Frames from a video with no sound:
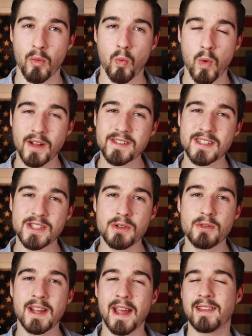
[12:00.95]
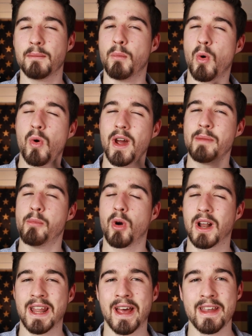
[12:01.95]
once you get more and more
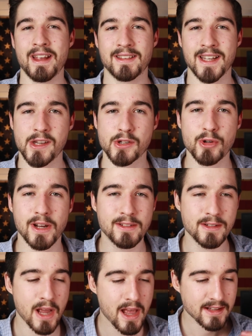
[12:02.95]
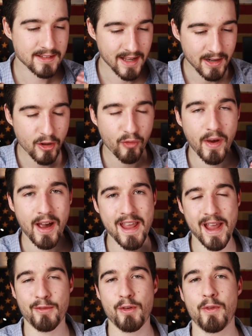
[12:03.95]
clients and you try to satisfy
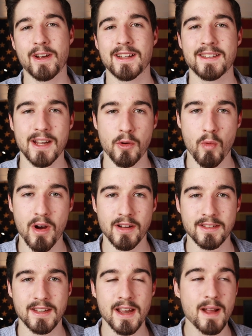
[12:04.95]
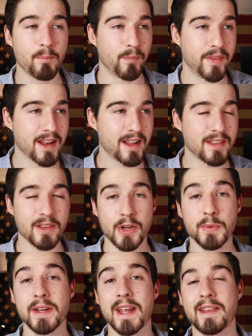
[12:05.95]
everything that they want, then
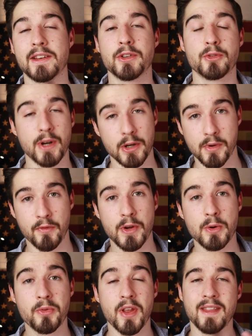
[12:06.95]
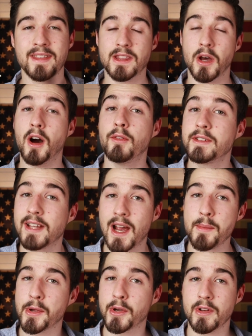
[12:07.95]
you will get great reviews, and then over
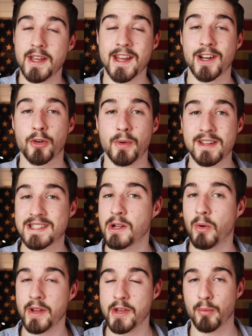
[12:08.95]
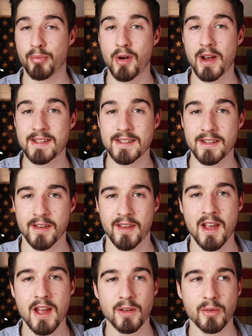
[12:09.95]
time you could increase slowly your prices
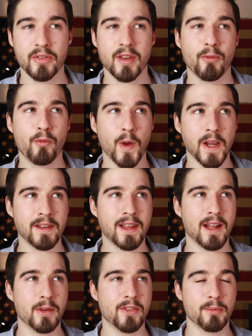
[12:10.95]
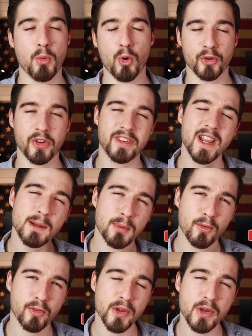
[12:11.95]
to something that is more
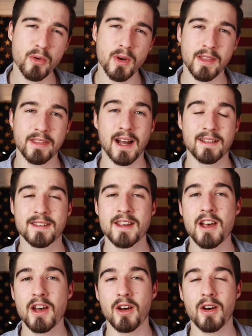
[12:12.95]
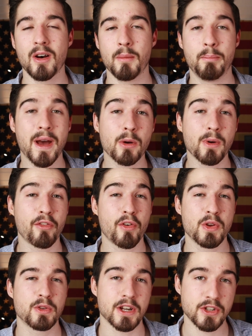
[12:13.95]
sustainable for you, and that's a better way for
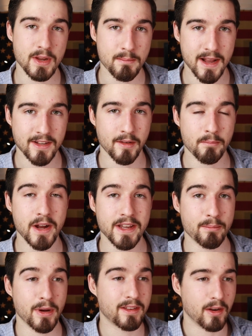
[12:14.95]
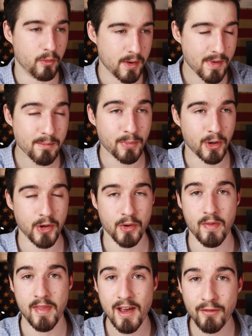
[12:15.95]
you to actually make some money. But remember, you
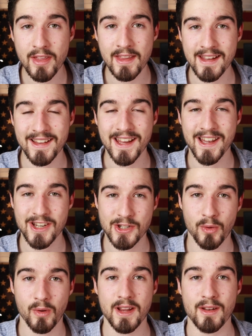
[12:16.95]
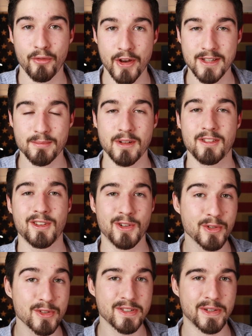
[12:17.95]
never need initial investments to
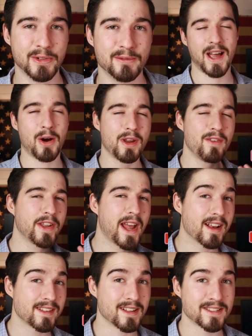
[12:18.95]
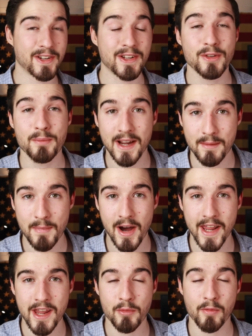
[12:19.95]
do so. Now, if you guys are starting to make
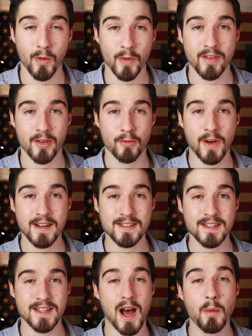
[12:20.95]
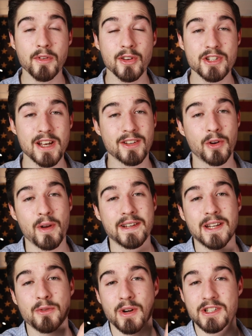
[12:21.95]
money with all these advices, I would suggest
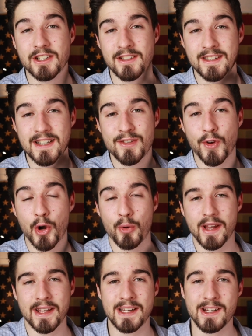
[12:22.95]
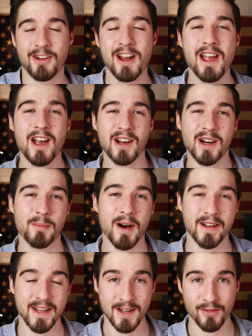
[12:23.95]
going and watching this video right here
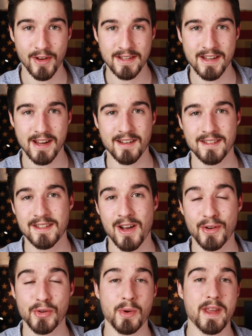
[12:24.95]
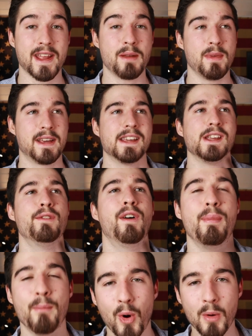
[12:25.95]
about investing in stocks so that you can make
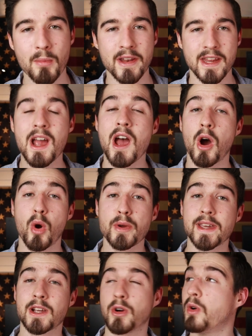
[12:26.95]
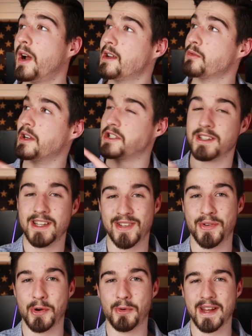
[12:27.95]
even more money, or you can go and watch this
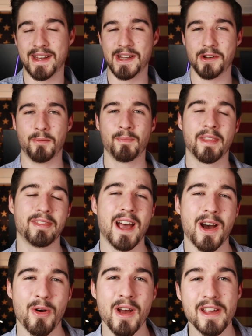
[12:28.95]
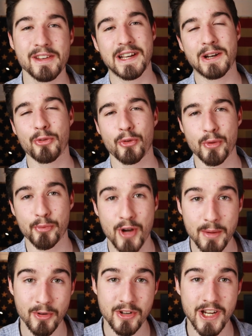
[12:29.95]
video right here. Now, you can also
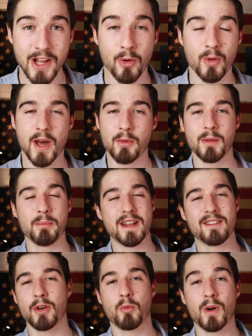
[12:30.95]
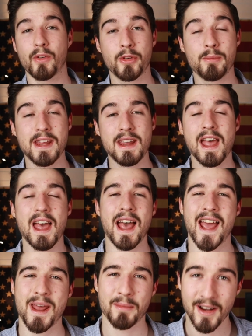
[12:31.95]
subscribe to the channel, that will mean the world to me,
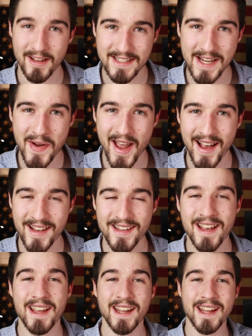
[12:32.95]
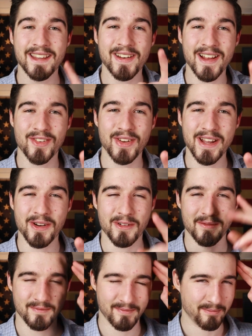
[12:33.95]
and I'm gonna see you guys in the next video.
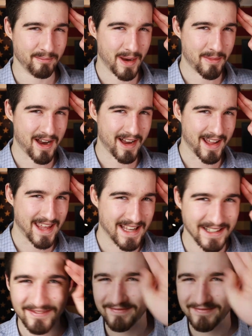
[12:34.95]
Bye bye.